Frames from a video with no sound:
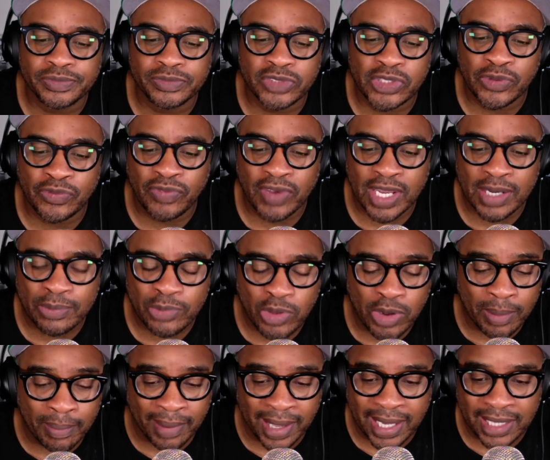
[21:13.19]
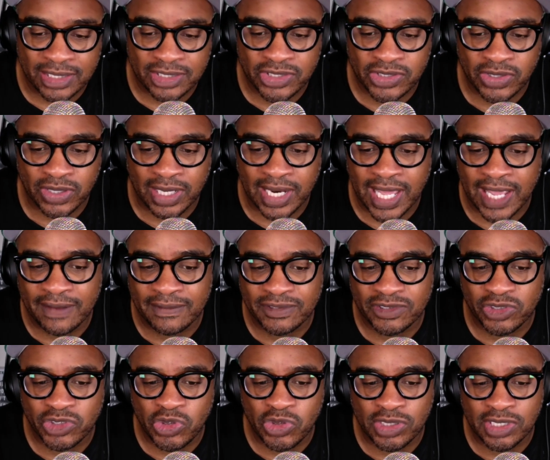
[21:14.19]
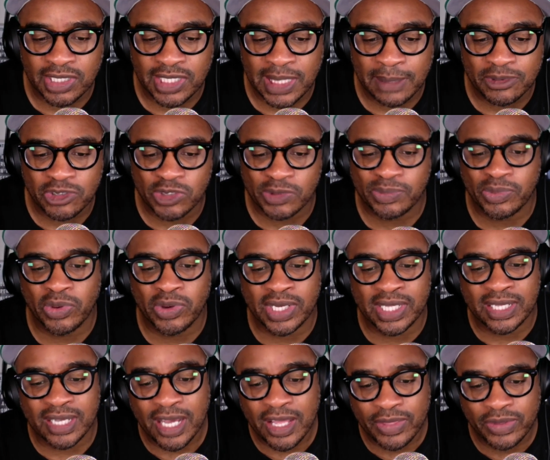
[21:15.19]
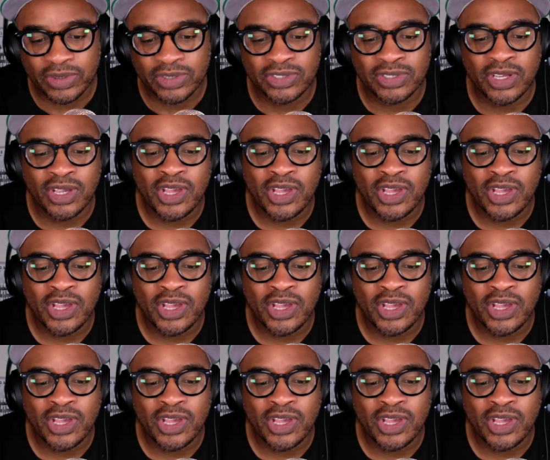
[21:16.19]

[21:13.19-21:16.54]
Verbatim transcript: to find more balance in your life so you can keep supporting others